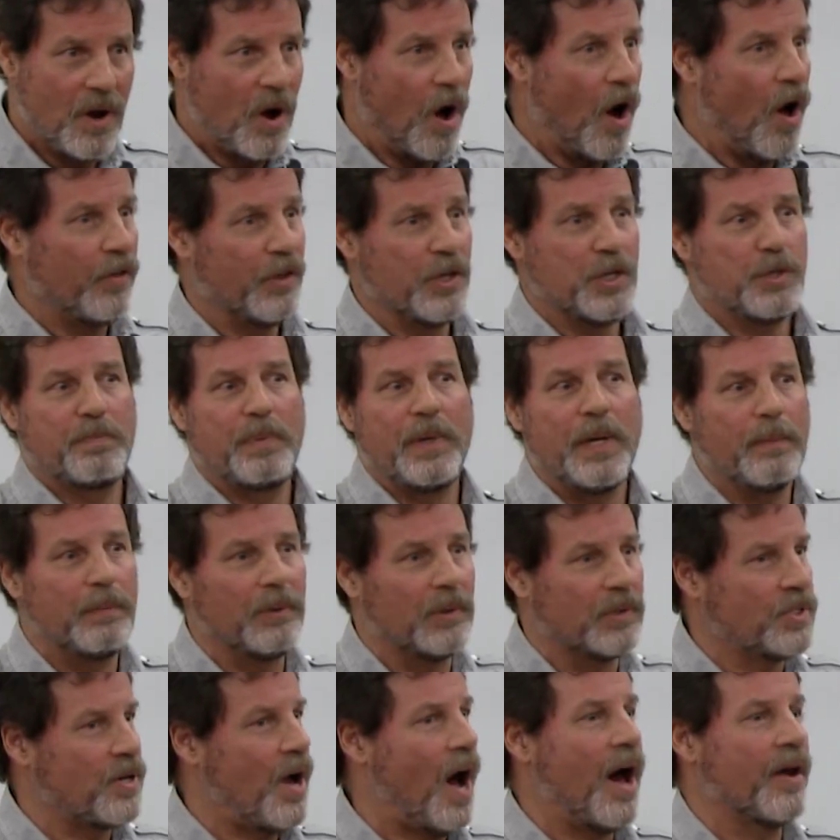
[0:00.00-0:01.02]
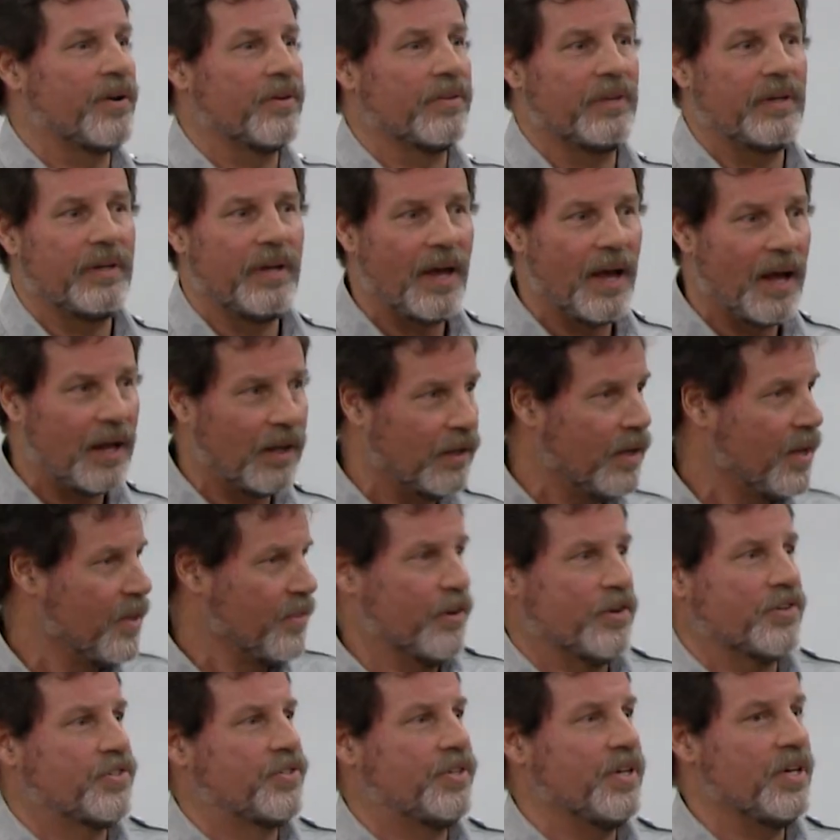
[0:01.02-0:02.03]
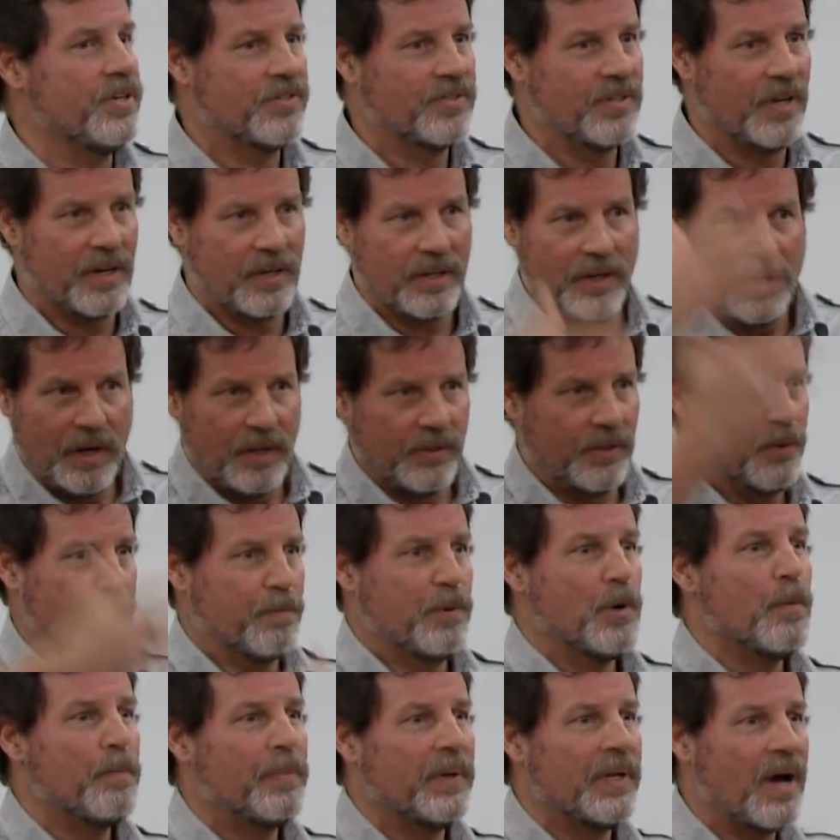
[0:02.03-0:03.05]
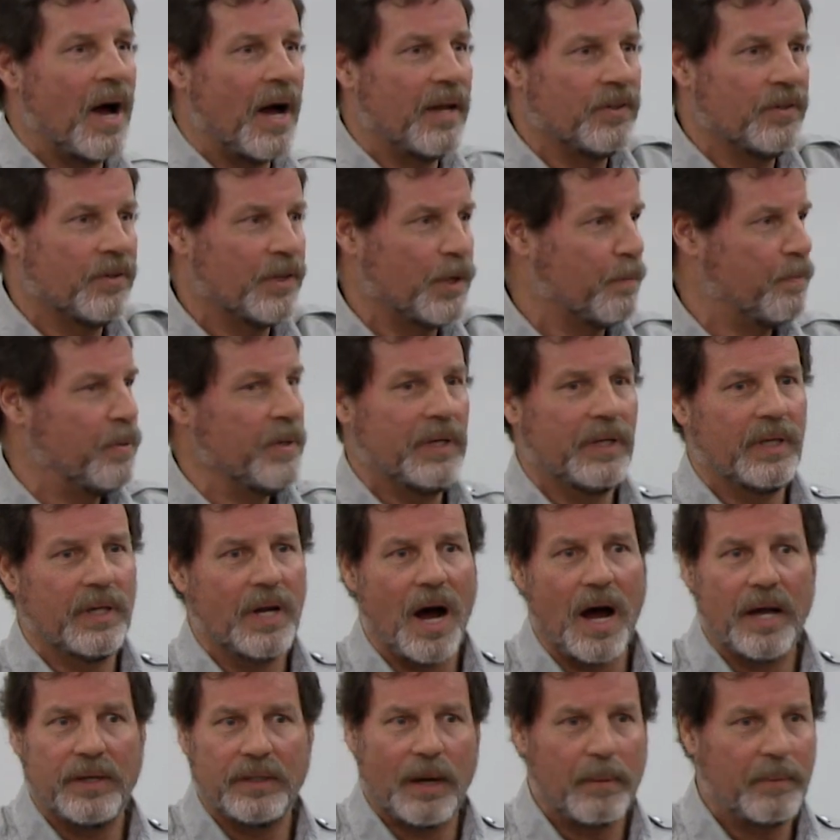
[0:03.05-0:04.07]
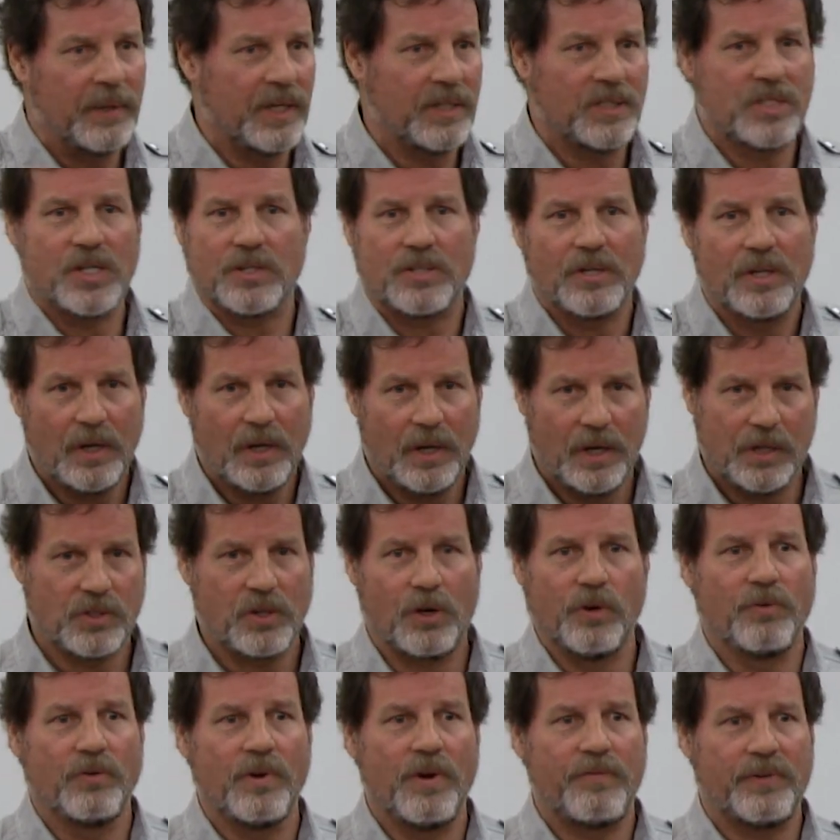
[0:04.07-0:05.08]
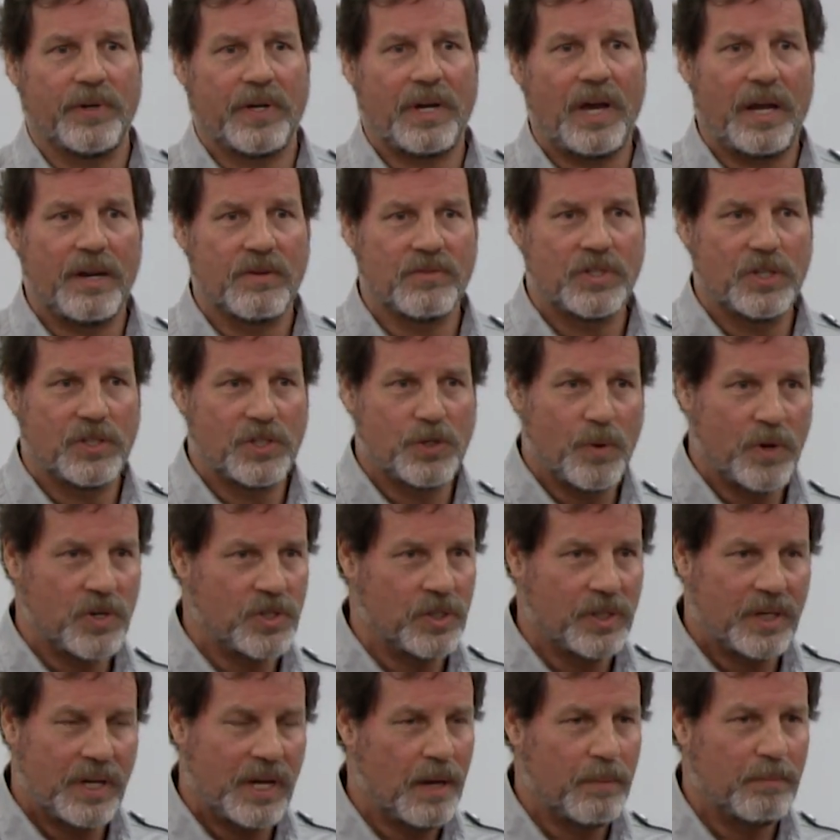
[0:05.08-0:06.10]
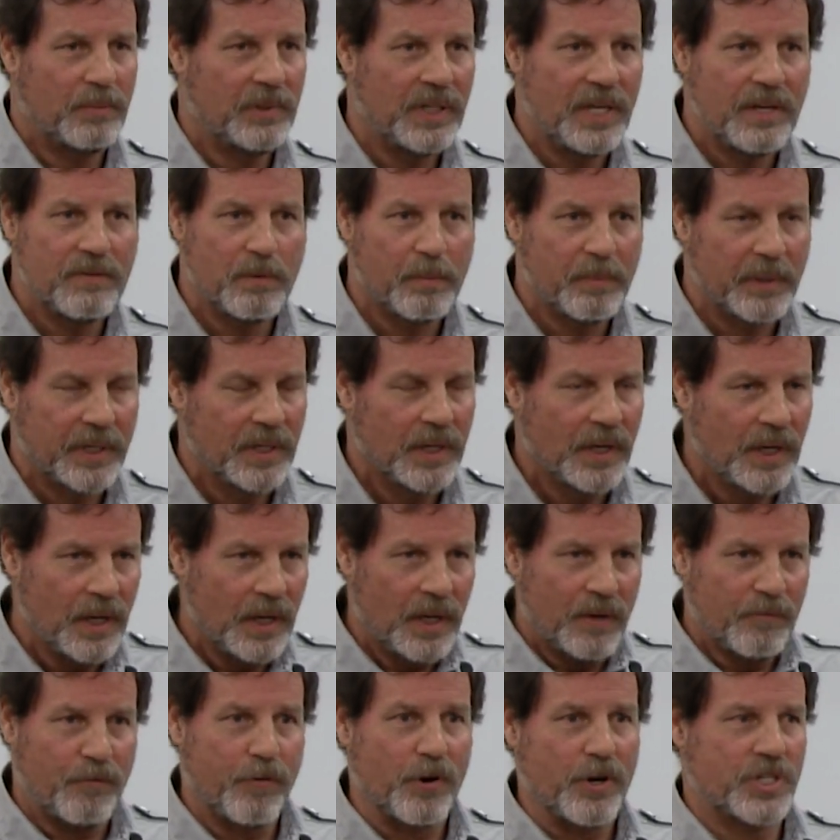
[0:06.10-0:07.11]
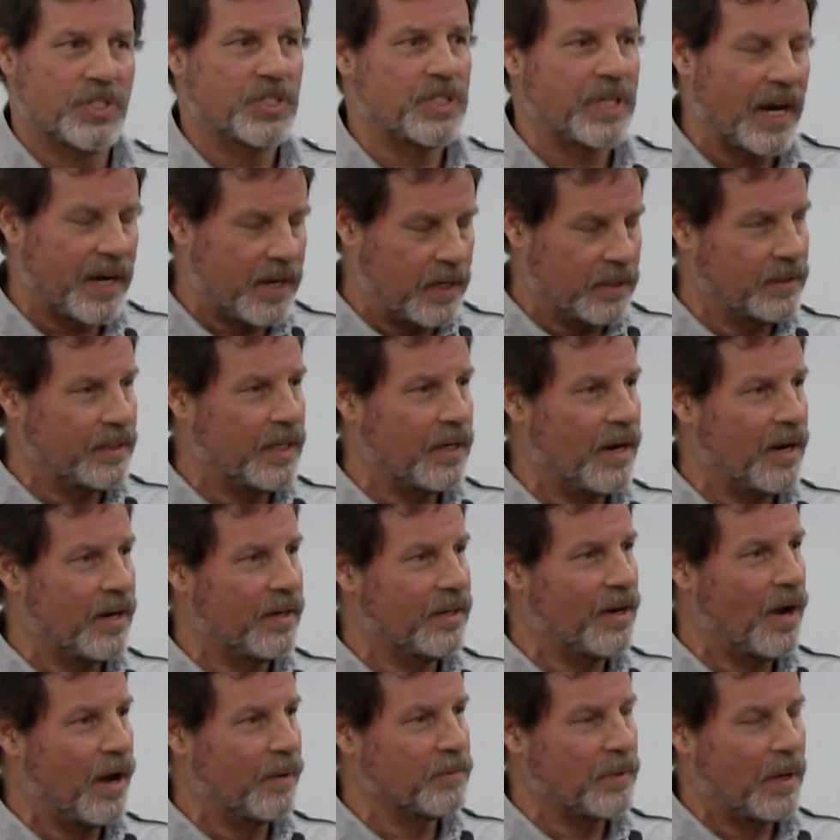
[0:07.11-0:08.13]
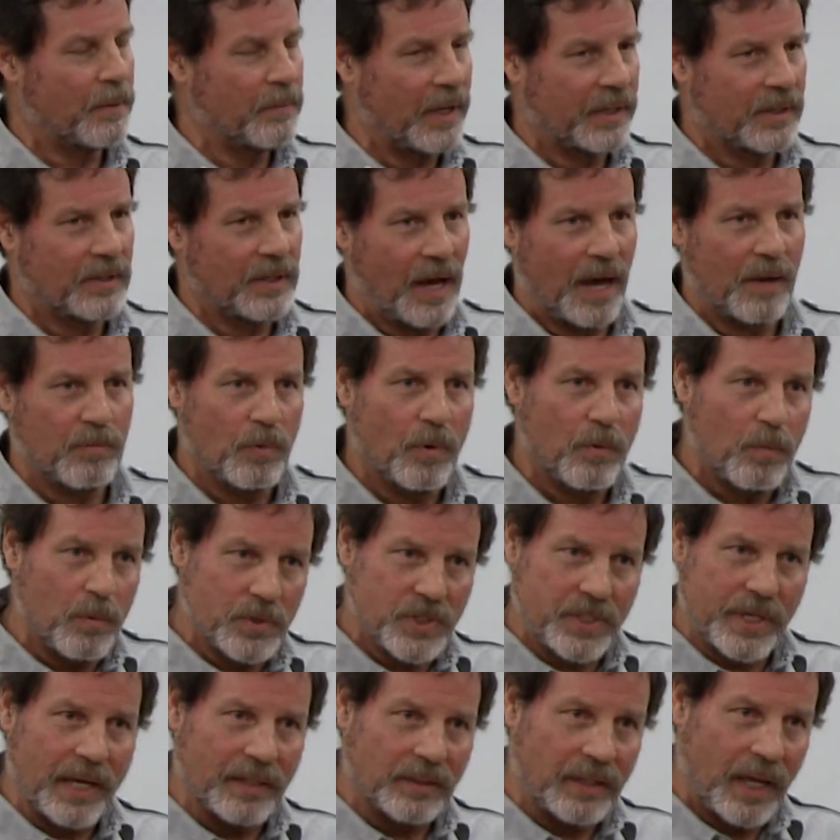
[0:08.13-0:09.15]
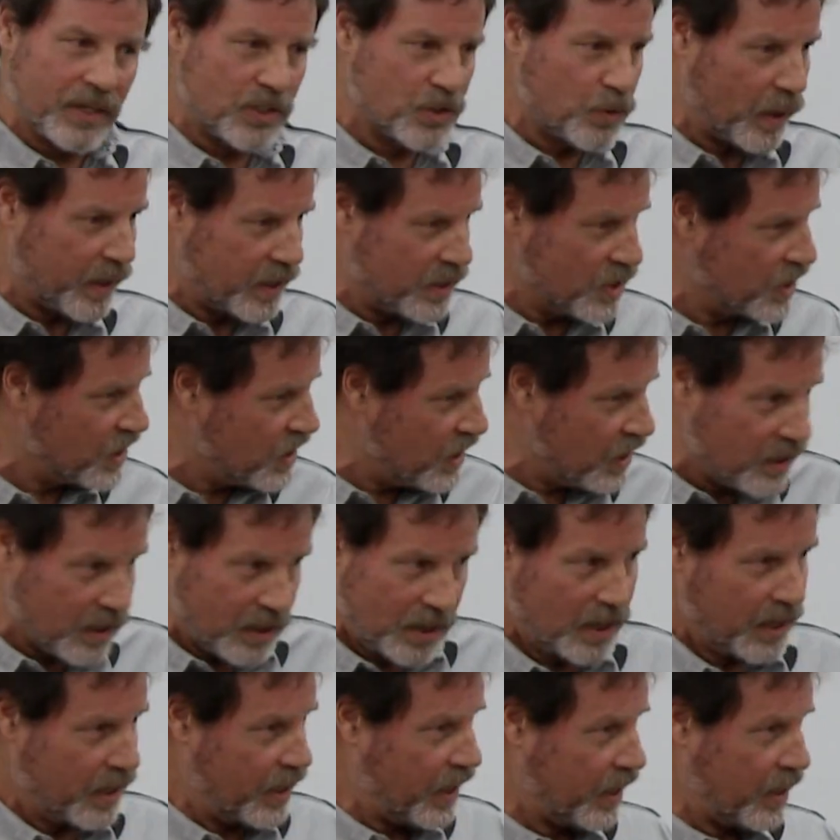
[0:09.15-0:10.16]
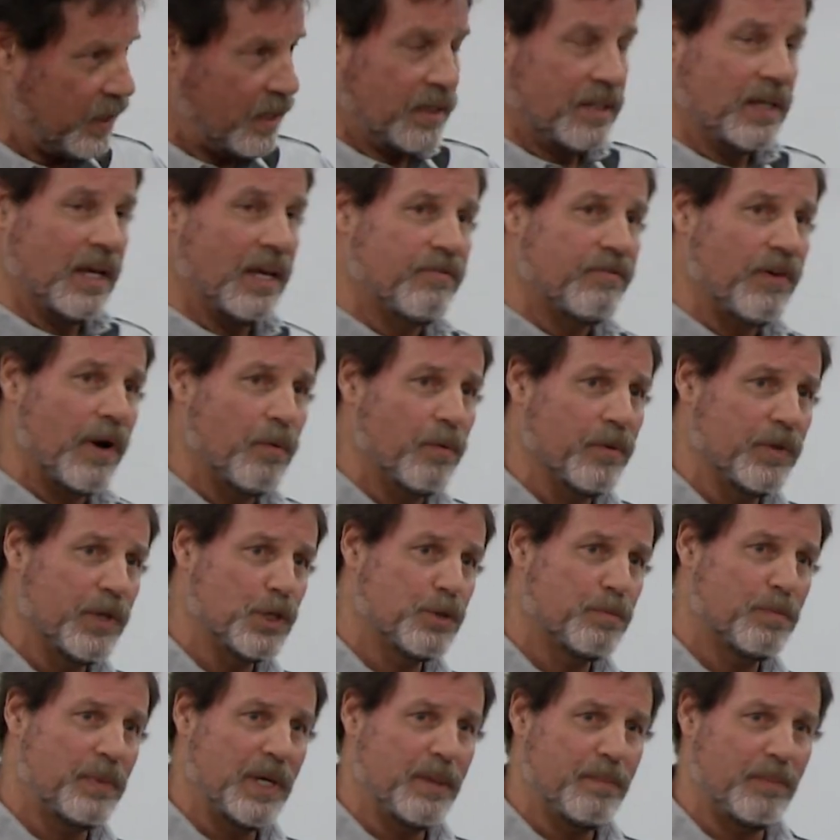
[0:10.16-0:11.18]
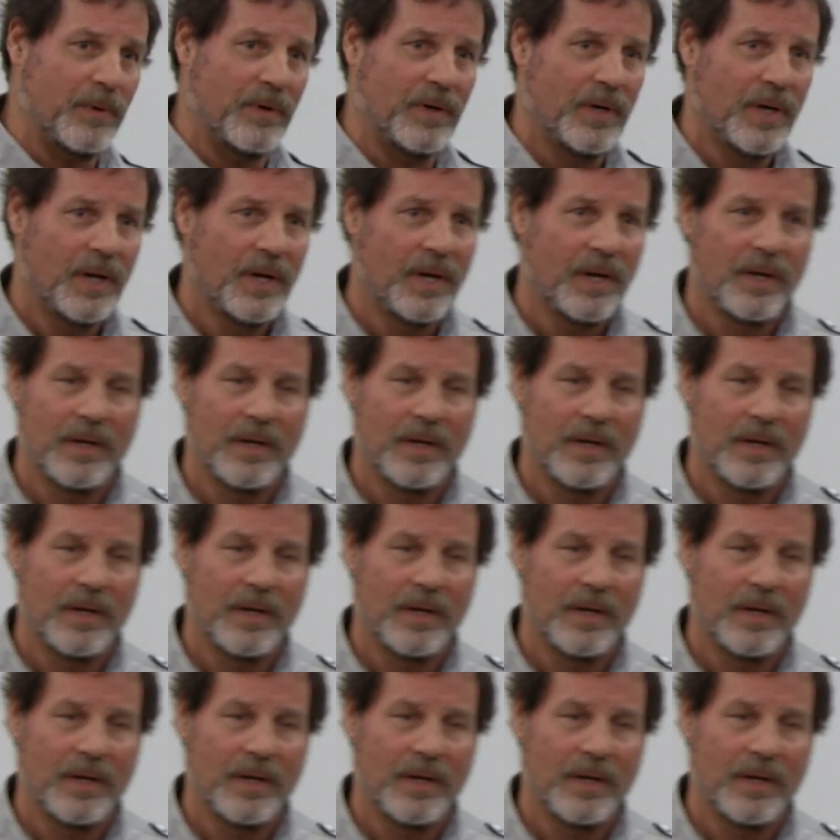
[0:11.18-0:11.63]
All these people, it's hotter than hell. They're seasick. They're pooping on you. They're peeing on you. I mean, it's a horrific kind of situation. You can't believe it. But for a second there, you know, I'm like, God, what was that like so I can see and I can identify with these people?